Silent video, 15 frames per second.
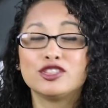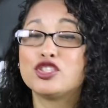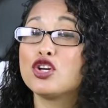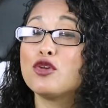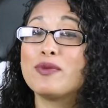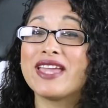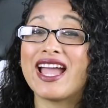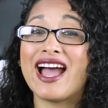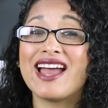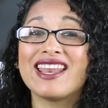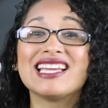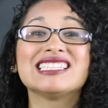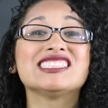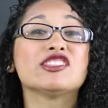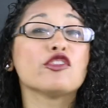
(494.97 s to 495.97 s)
To be
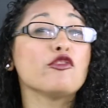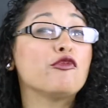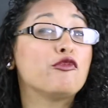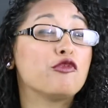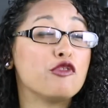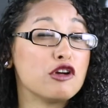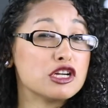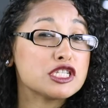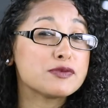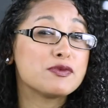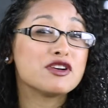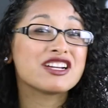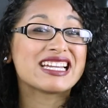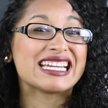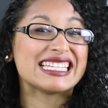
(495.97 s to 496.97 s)
honest, the first
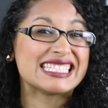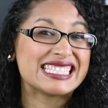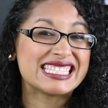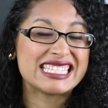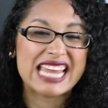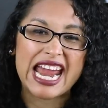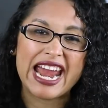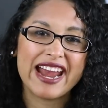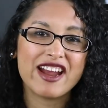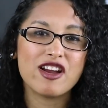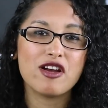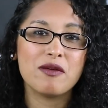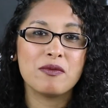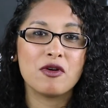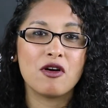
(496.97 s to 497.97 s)
book is
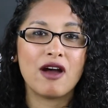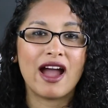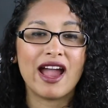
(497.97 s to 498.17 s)
terrible.